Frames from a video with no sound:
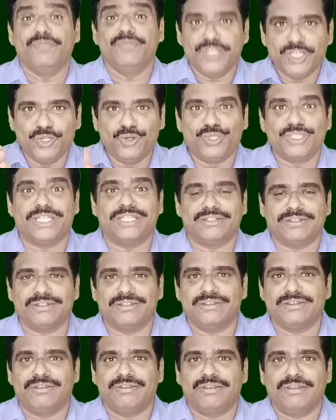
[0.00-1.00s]
We know that
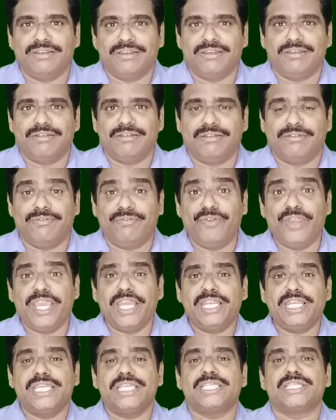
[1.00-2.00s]

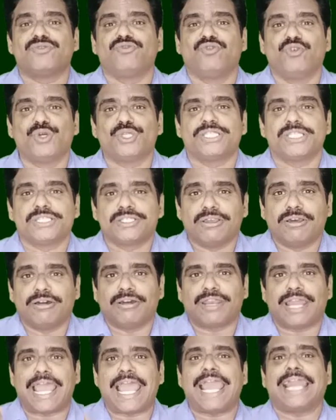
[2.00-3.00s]
various forces
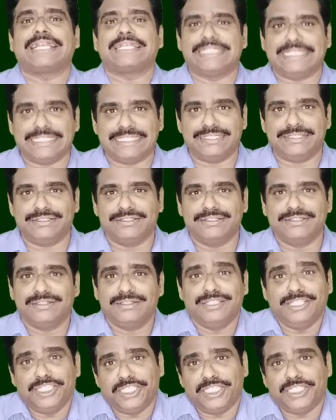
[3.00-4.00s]
are acting
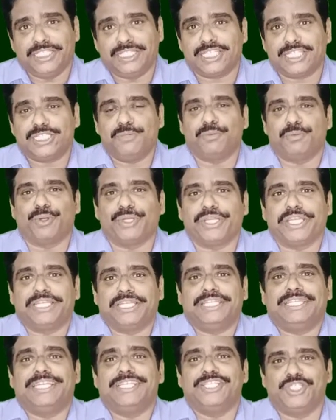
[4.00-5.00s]
in a
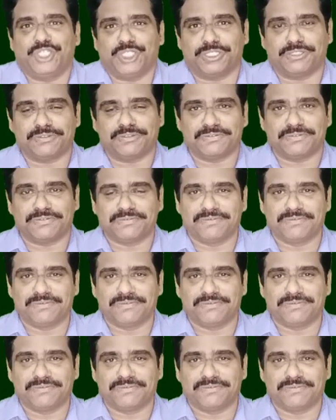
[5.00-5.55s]
reciprocating engine.